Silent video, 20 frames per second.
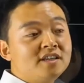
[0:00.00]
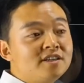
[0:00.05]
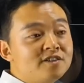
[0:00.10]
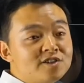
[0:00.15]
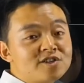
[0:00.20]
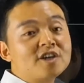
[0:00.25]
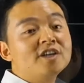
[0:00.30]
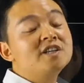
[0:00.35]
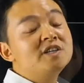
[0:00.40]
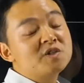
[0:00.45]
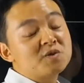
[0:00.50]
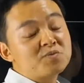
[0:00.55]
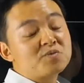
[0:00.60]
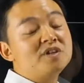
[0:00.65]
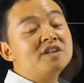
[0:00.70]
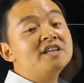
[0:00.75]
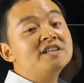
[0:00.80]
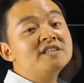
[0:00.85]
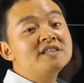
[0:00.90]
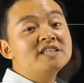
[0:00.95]
in Chinese
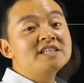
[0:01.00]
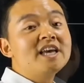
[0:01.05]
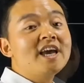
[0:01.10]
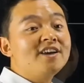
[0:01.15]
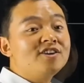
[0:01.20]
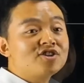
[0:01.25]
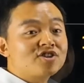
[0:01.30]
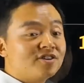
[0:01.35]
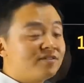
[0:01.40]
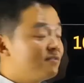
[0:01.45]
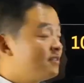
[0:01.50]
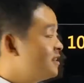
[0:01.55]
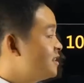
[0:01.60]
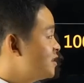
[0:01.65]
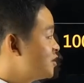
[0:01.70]
pronunciation.